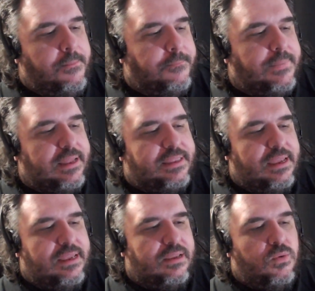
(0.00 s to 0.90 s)
But
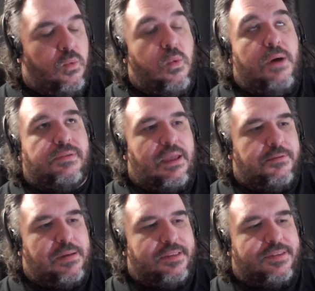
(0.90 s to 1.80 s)
what was I
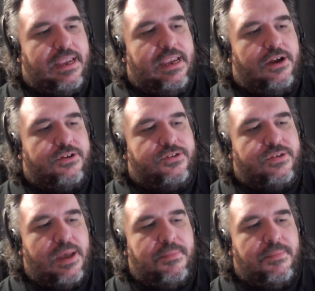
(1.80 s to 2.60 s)
about to say here? It's